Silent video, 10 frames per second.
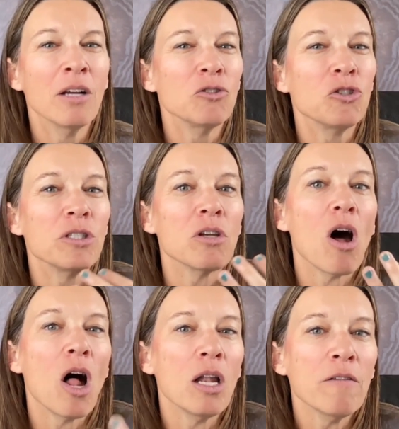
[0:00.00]
Just
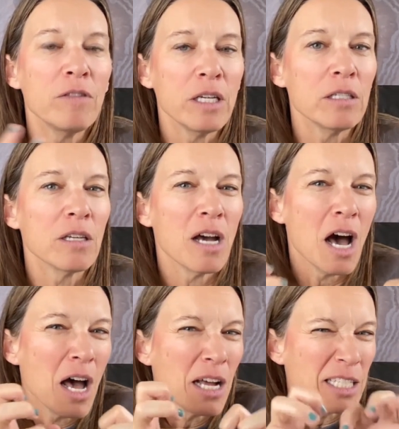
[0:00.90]
all of these
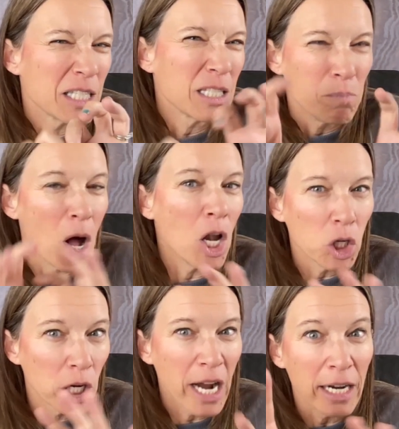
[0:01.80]

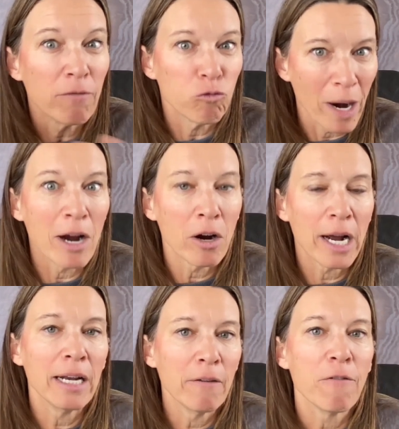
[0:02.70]
smaller, kind of rare
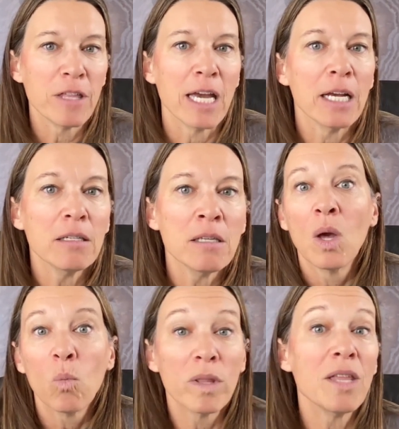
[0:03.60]
kind of things.
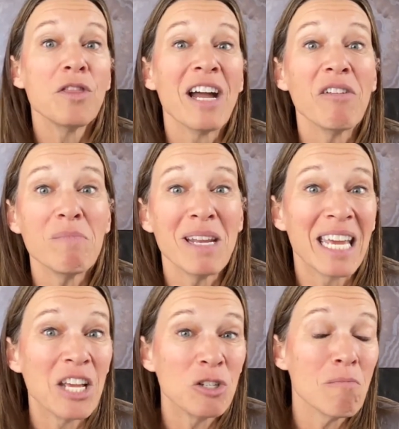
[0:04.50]
Well, then thyroid
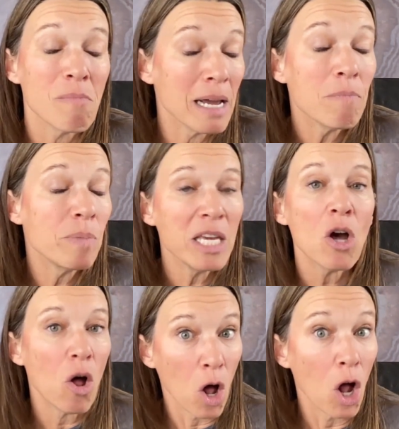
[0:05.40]
medication might be
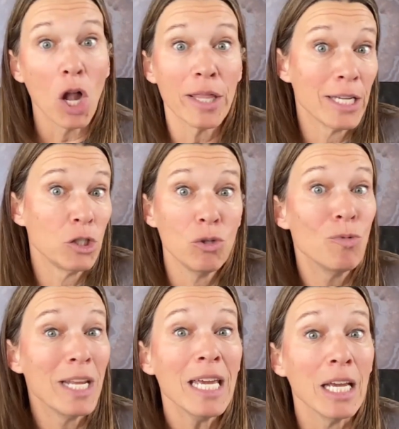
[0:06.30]
all that you
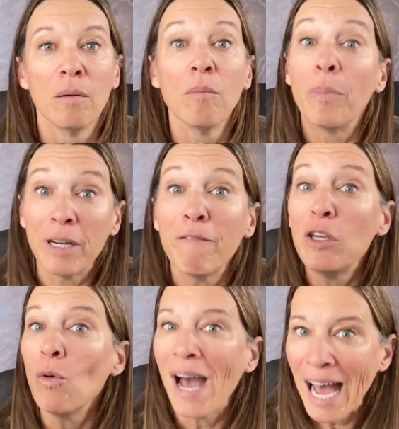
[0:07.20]
need. But if
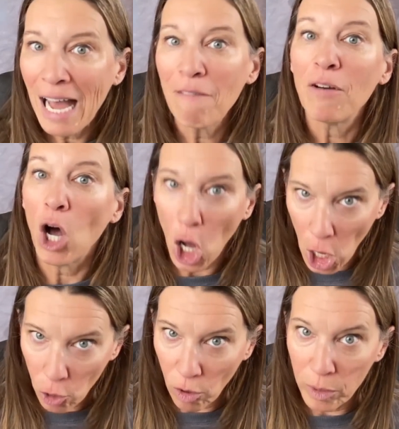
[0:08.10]
you have
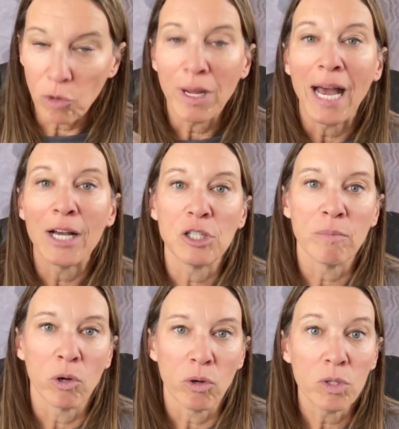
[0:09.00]
autoimmune
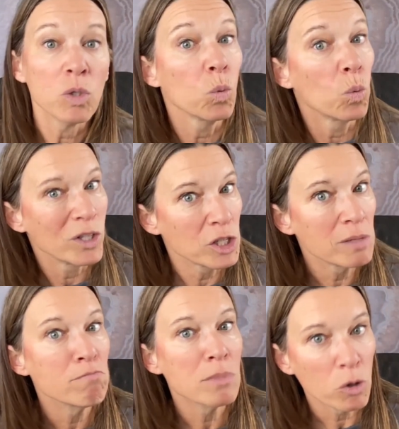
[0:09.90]
Hashimoto's, which is
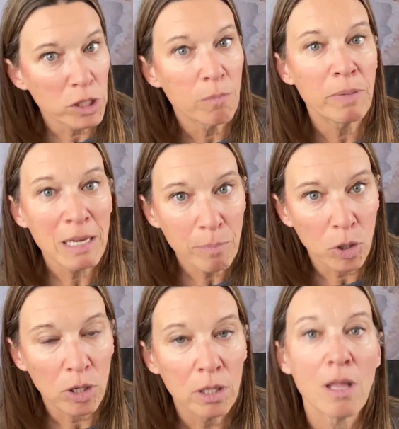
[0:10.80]
most
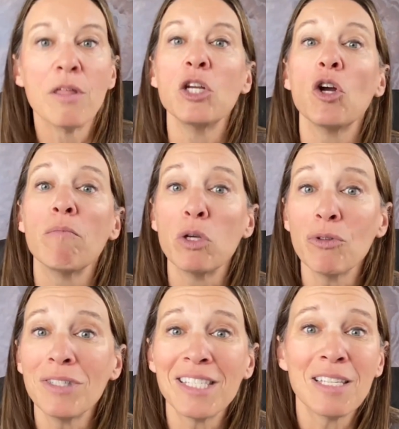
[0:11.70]
people, then your
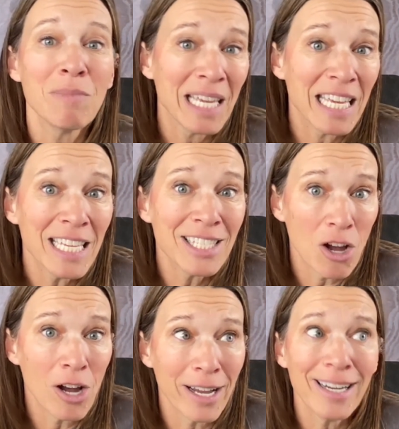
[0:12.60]
immune system is on